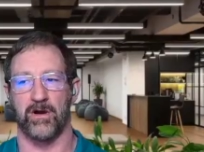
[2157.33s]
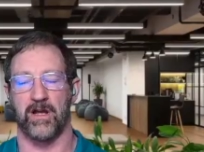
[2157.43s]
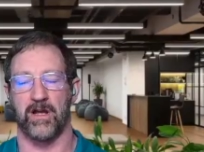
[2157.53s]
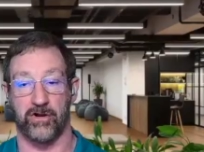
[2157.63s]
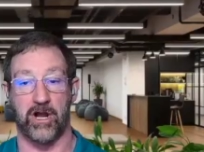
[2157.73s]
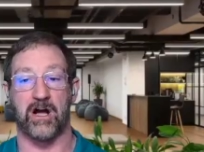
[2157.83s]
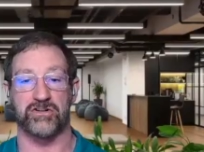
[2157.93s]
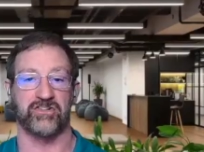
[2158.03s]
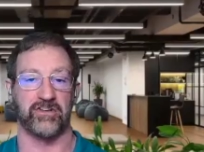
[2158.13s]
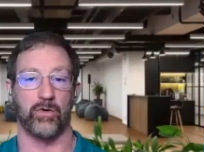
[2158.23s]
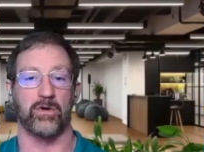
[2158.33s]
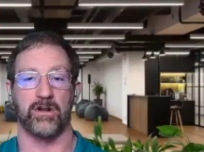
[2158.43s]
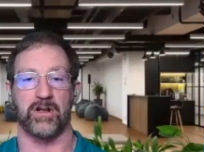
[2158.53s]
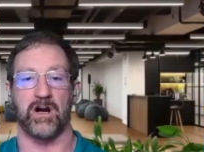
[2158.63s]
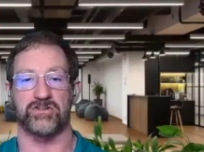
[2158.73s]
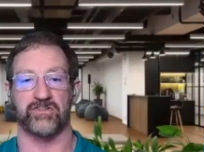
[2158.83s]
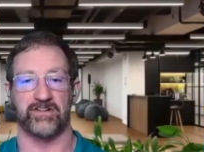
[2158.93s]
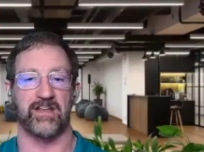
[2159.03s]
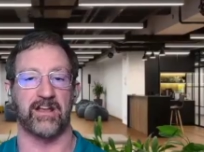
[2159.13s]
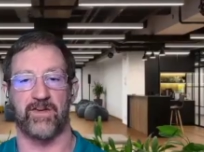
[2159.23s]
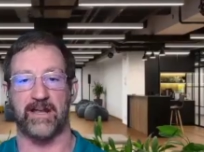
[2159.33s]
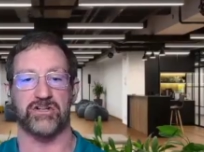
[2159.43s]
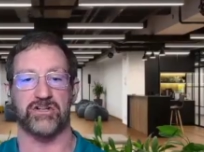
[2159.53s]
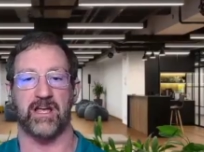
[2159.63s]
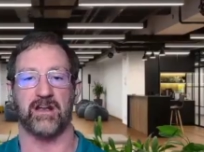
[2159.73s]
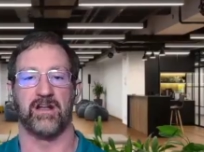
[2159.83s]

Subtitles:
either consciously or unconsciously take advantage of that.